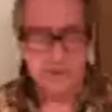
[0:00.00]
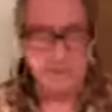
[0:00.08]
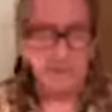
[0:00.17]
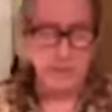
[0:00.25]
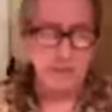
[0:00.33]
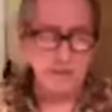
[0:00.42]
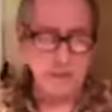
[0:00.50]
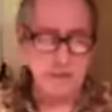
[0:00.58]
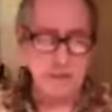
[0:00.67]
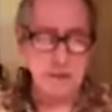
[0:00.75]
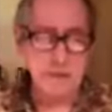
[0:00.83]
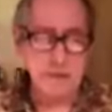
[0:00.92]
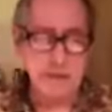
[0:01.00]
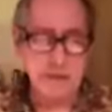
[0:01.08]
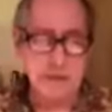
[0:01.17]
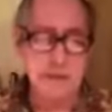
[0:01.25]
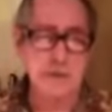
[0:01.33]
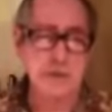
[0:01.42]
Now, I'm not paying
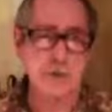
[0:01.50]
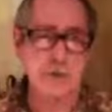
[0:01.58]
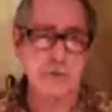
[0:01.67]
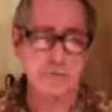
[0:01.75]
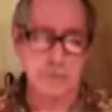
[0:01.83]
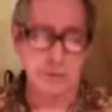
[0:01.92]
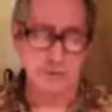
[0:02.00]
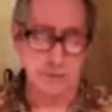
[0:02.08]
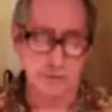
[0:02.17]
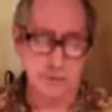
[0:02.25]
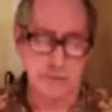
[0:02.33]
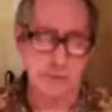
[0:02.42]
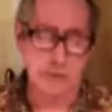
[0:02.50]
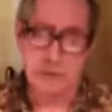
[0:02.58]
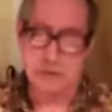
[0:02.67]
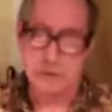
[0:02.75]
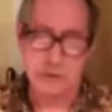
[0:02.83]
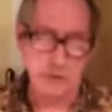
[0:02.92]
any attention to the frequency.
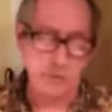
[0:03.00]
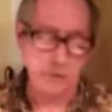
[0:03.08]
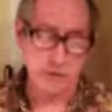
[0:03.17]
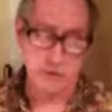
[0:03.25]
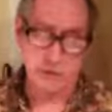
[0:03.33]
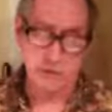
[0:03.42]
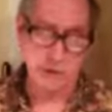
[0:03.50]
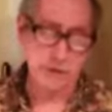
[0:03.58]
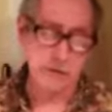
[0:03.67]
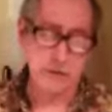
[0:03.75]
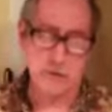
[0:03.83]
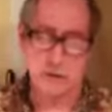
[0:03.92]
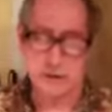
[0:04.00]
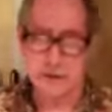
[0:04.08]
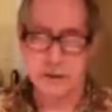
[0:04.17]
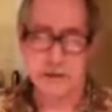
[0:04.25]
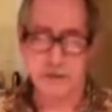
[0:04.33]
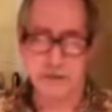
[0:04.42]
Frequency is a function of density
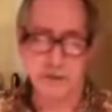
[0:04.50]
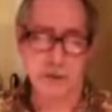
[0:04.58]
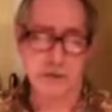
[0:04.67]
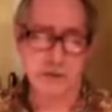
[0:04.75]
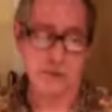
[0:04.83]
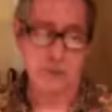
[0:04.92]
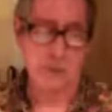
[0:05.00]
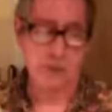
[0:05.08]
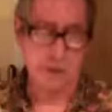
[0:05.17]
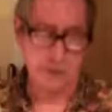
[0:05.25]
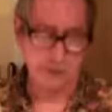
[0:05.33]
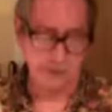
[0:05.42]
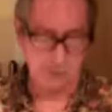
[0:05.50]
and the size of the plate.